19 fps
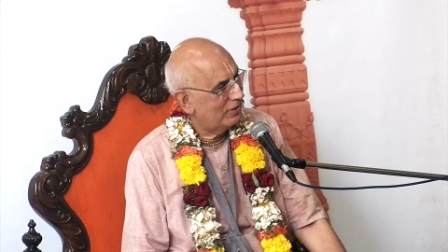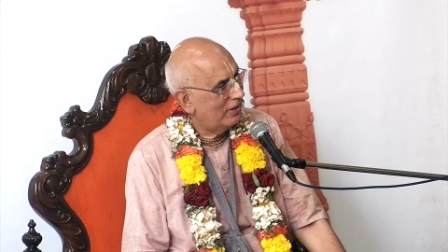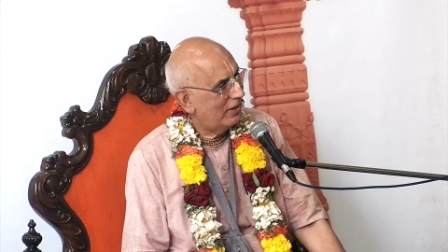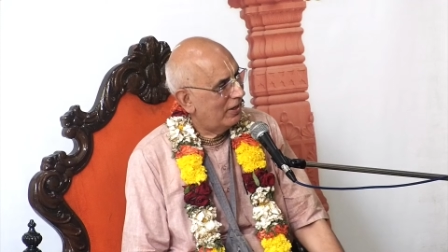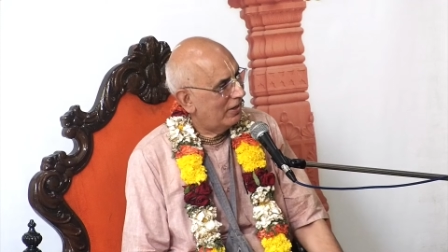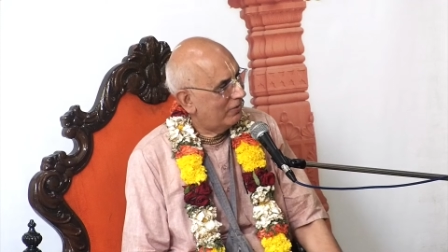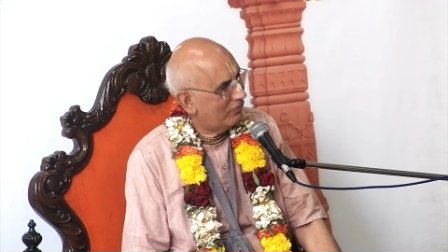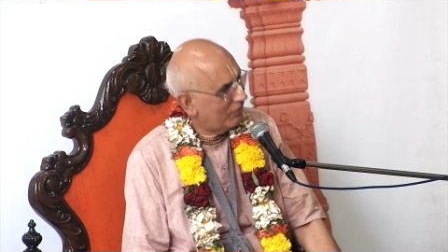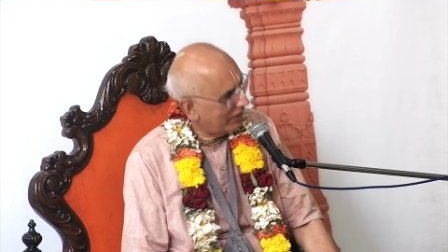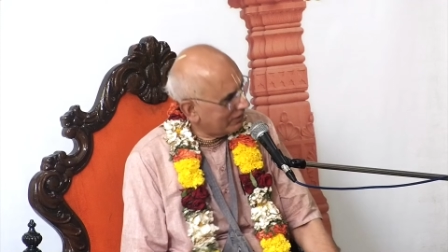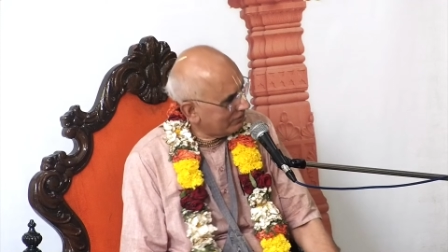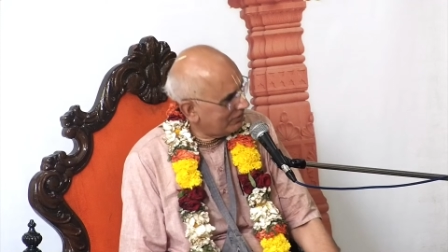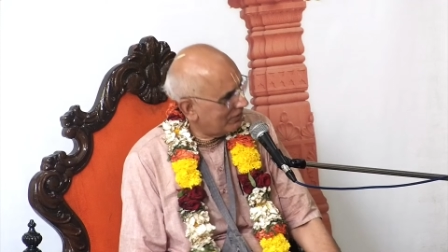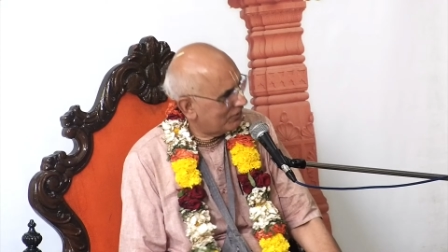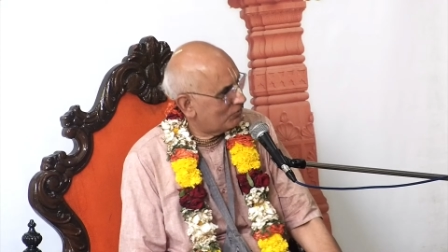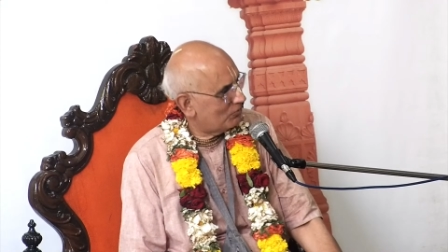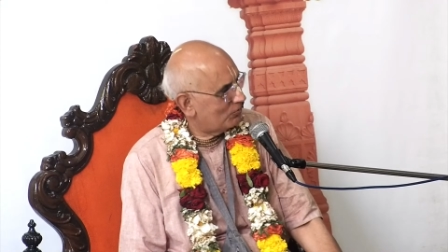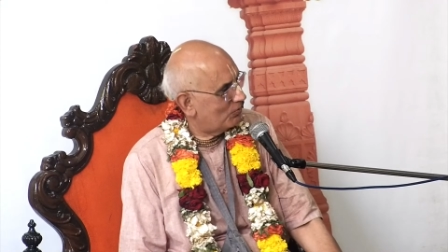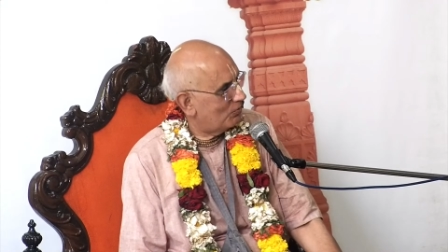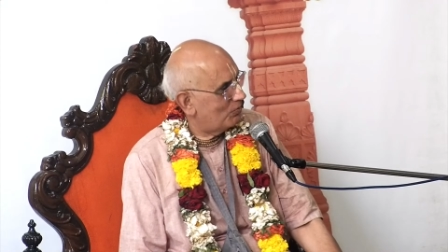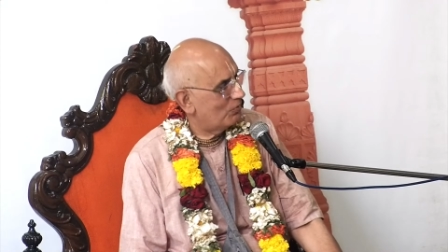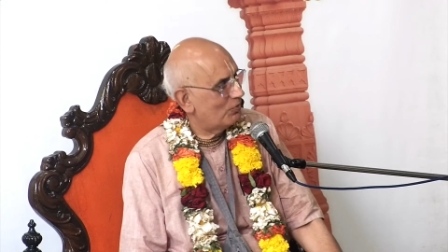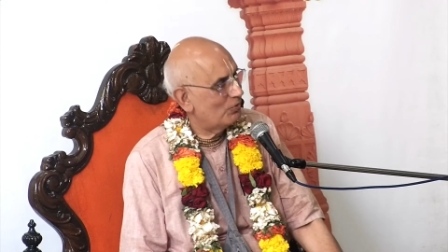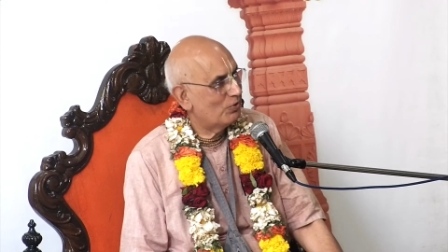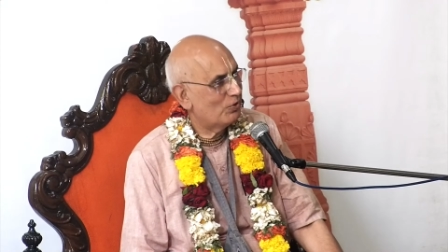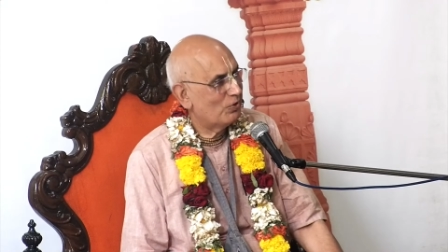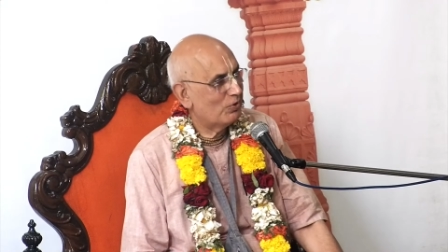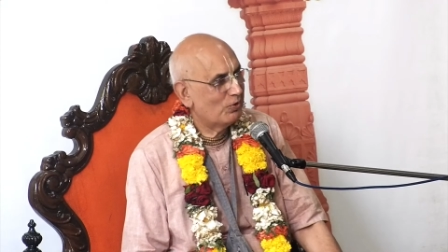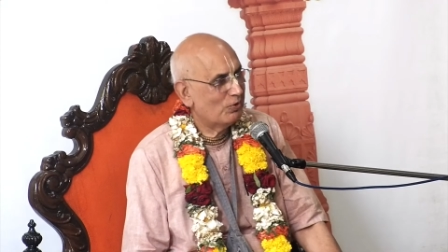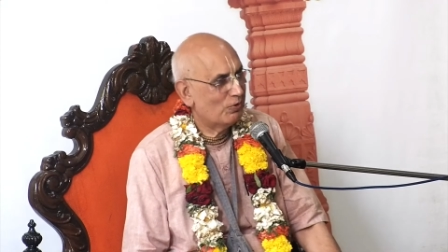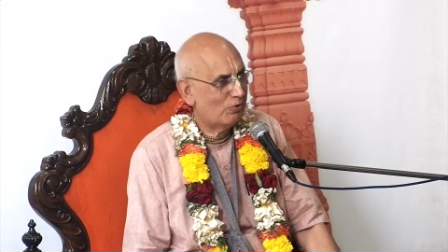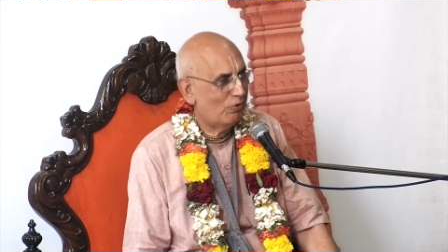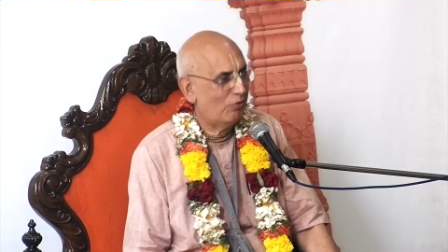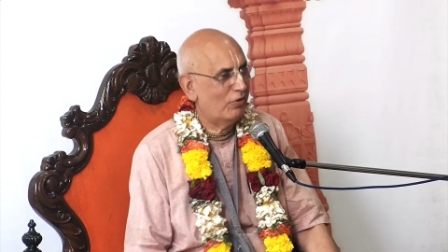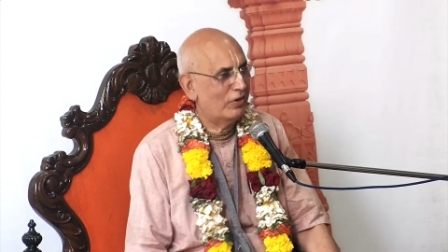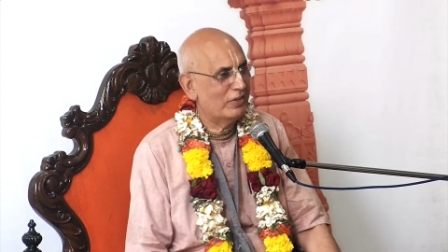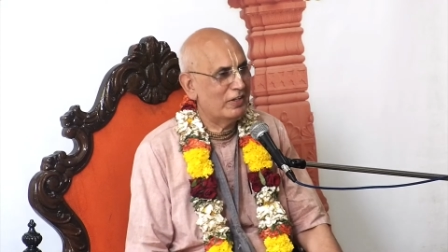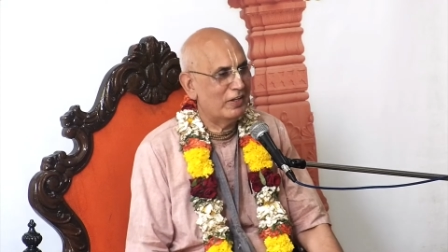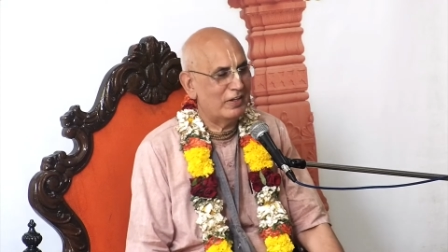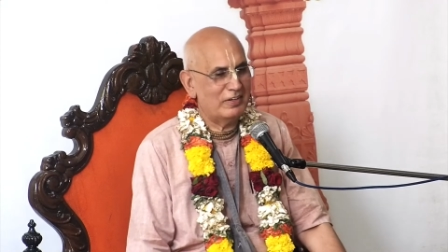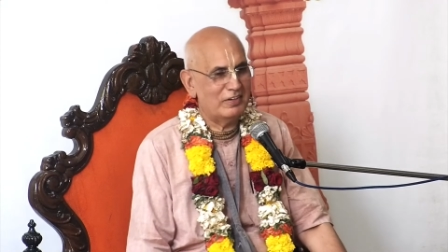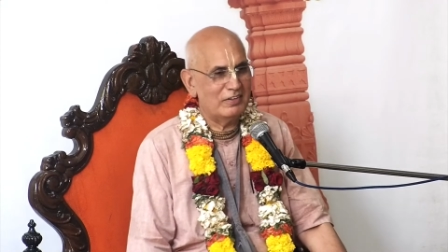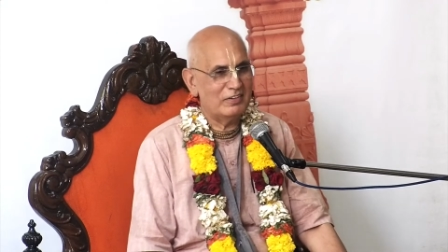attracted to Govardhan.